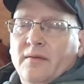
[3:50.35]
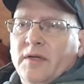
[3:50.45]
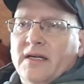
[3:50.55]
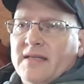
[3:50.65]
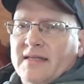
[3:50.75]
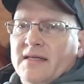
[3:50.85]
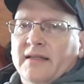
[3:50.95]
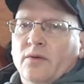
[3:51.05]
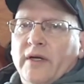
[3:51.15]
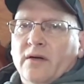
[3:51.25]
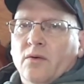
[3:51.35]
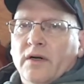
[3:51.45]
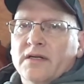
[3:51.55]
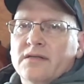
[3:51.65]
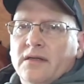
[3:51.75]
because that's not the way that it
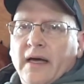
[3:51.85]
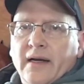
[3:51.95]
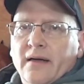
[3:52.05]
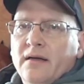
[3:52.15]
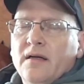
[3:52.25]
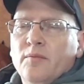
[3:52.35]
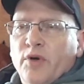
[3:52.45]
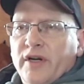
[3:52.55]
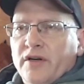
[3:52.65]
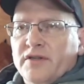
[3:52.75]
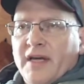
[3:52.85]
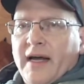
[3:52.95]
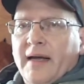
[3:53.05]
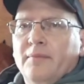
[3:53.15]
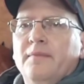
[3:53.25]
works. You got to put in your
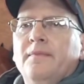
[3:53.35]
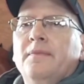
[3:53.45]
time